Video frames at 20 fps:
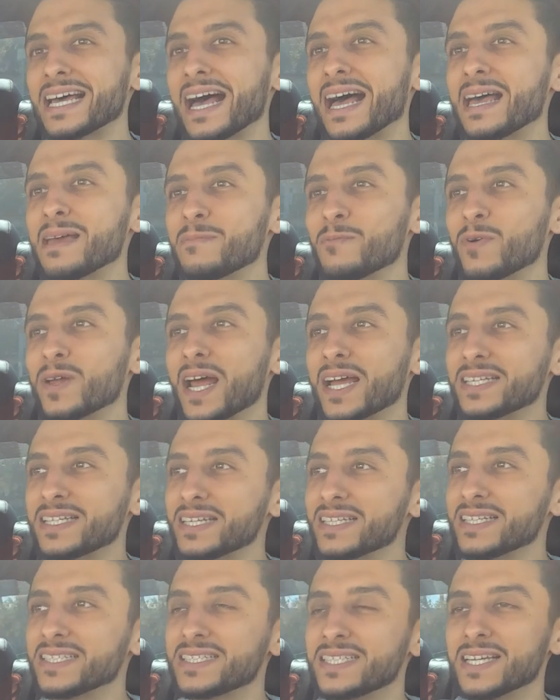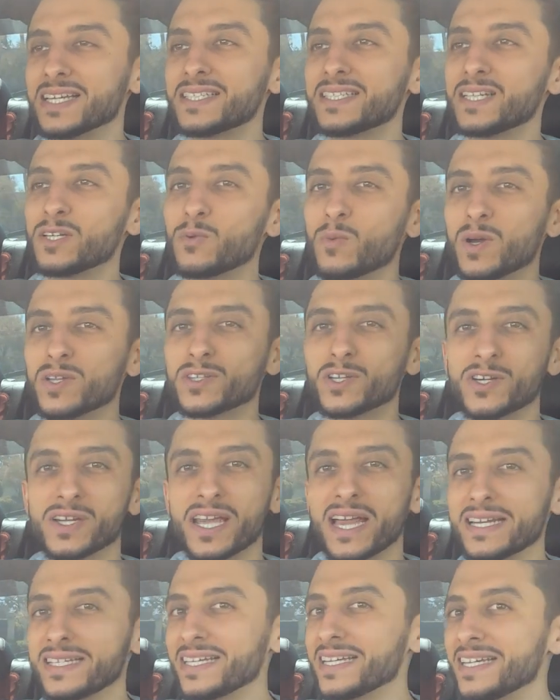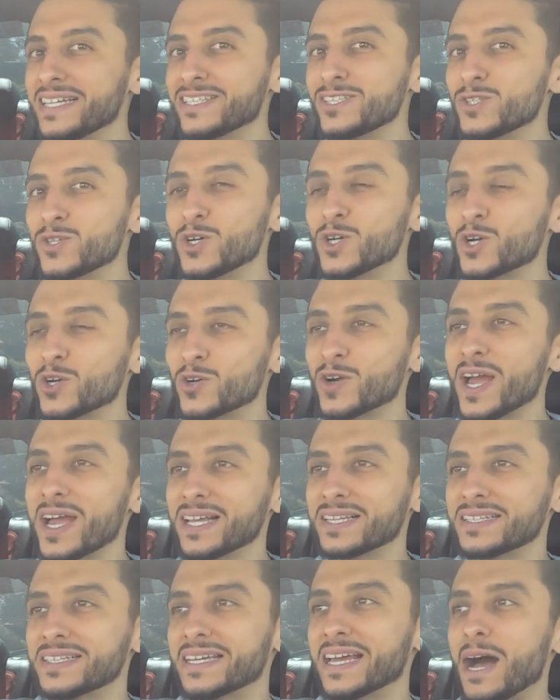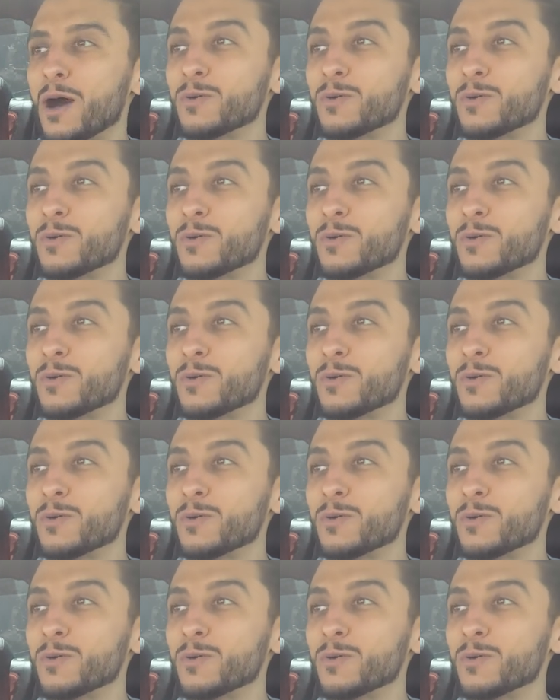time when I did the 60 to 130, I didn't do it correctly.